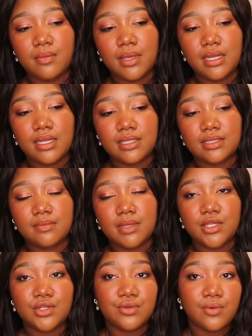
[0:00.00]
It needs
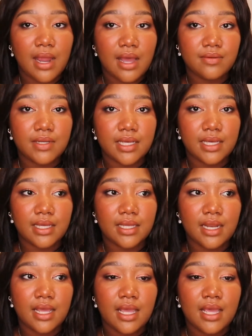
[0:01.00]
something to ground
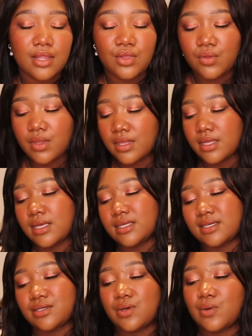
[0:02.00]
it. The only thing
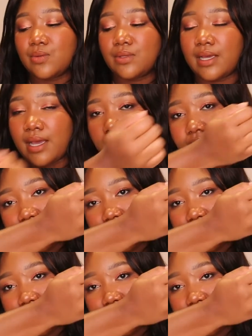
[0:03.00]
is I don't like how